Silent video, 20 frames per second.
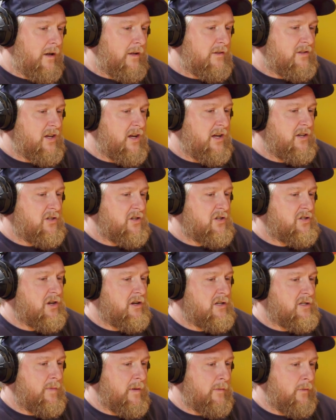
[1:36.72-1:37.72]
it just
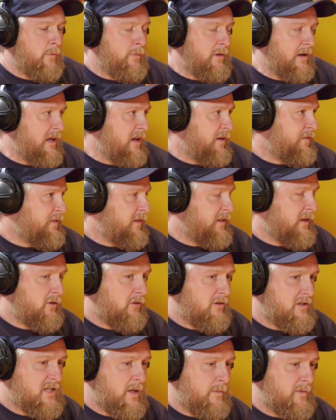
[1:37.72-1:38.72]
shows a bit more belief in the
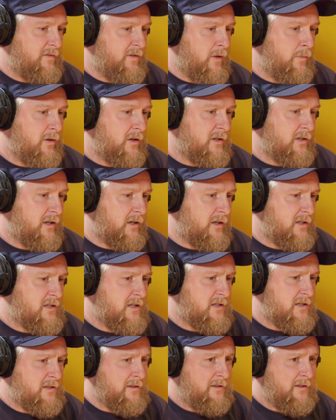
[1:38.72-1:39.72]
concept of your podcast,
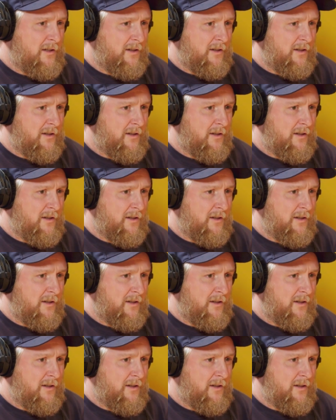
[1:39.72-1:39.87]
doesn't it?